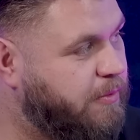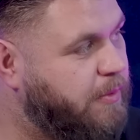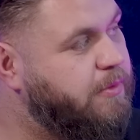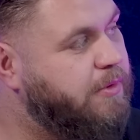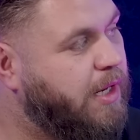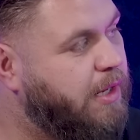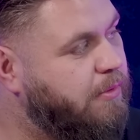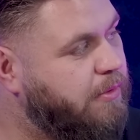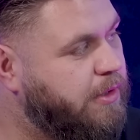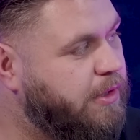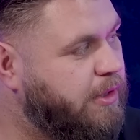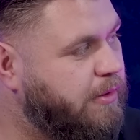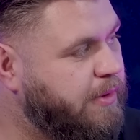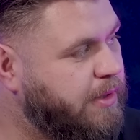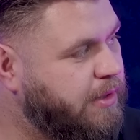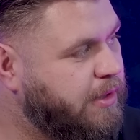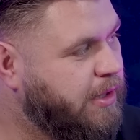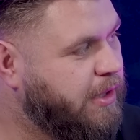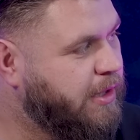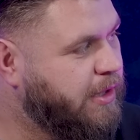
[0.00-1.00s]
We were like, "What are you
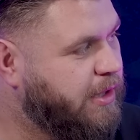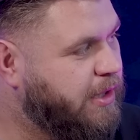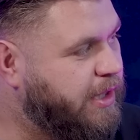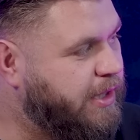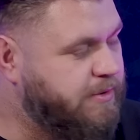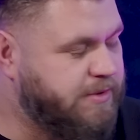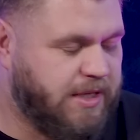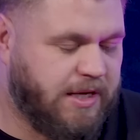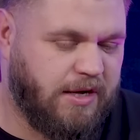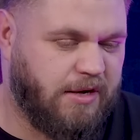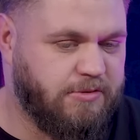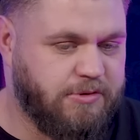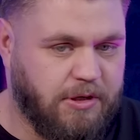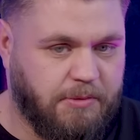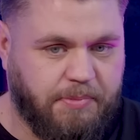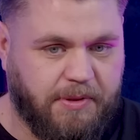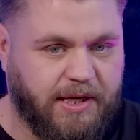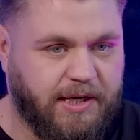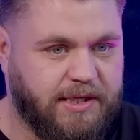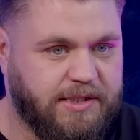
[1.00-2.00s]
doing?" And he's like, "I'm just
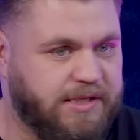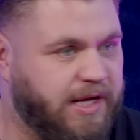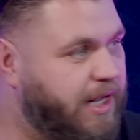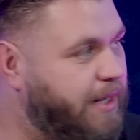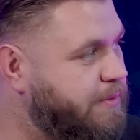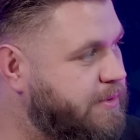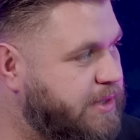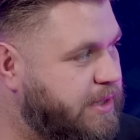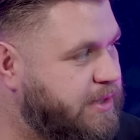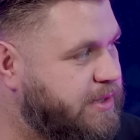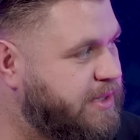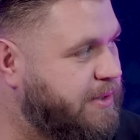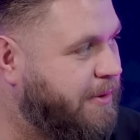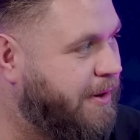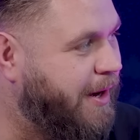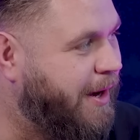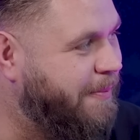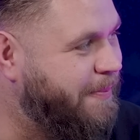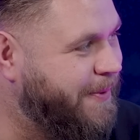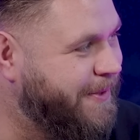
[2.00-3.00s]
going to play these games and see
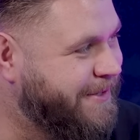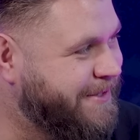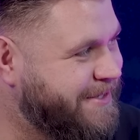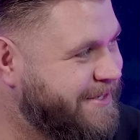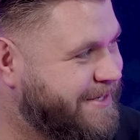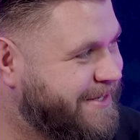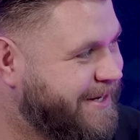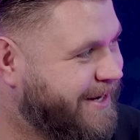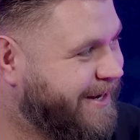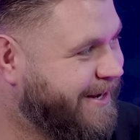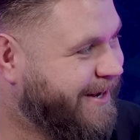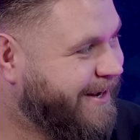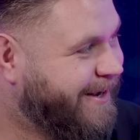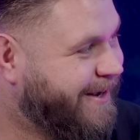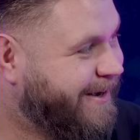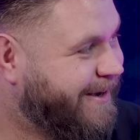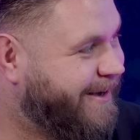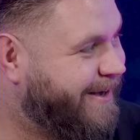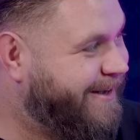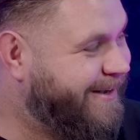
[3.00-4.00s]
what happens." No, yeah, it's mad.